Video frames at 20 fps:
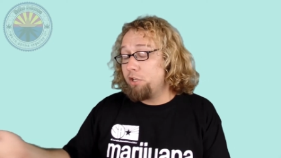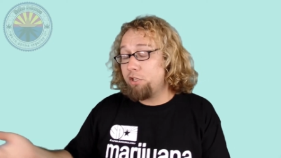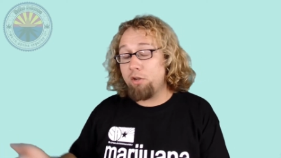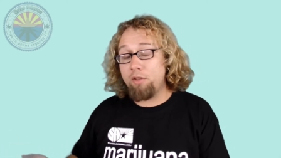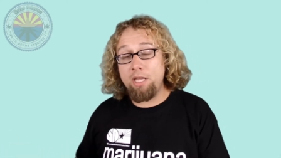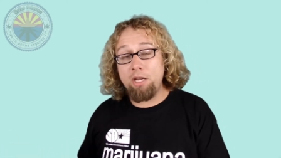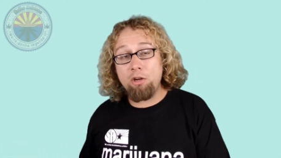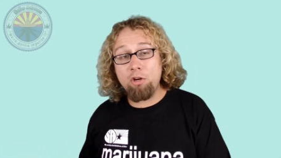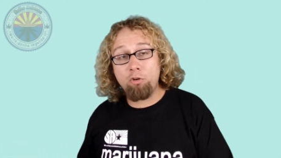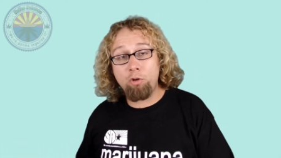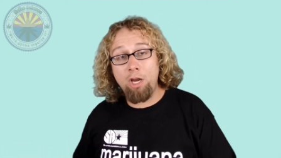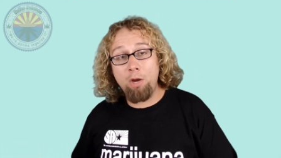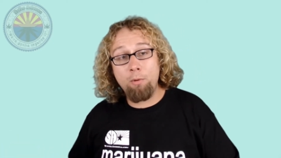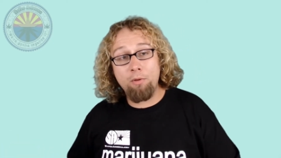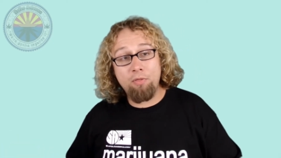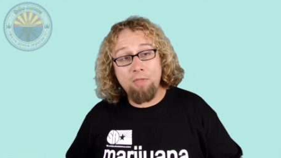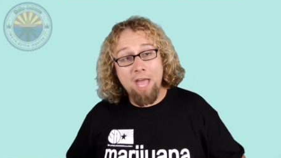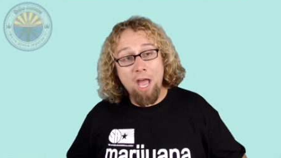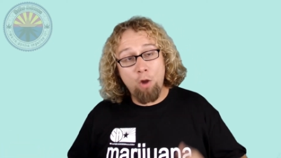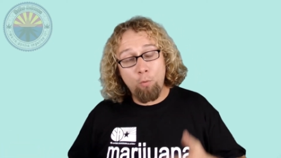So they're agreeing
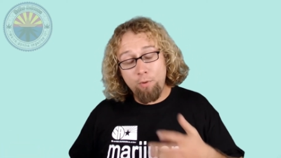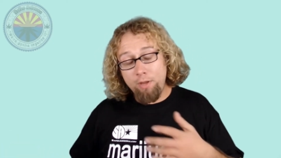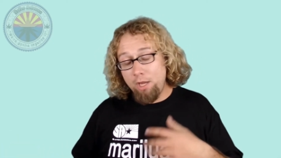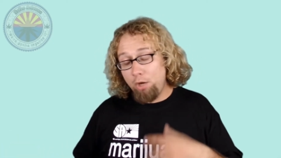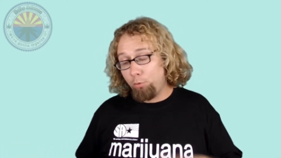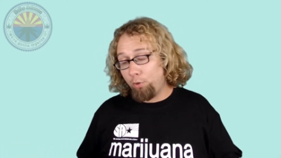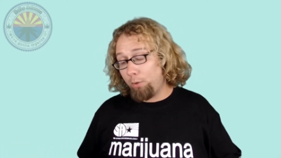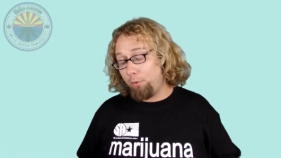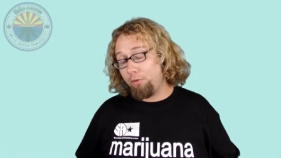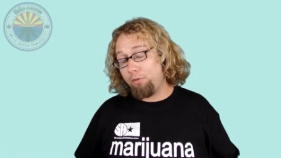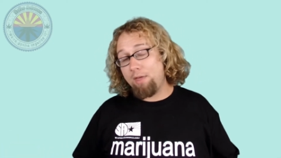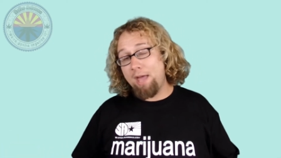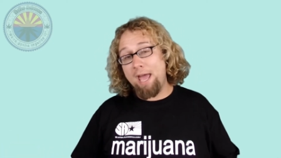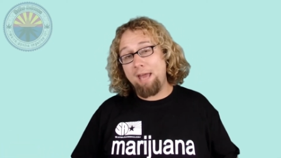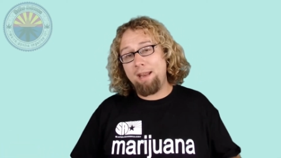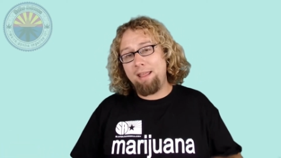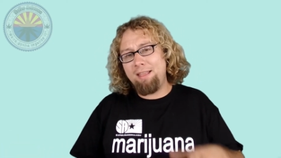with that. We agree with that.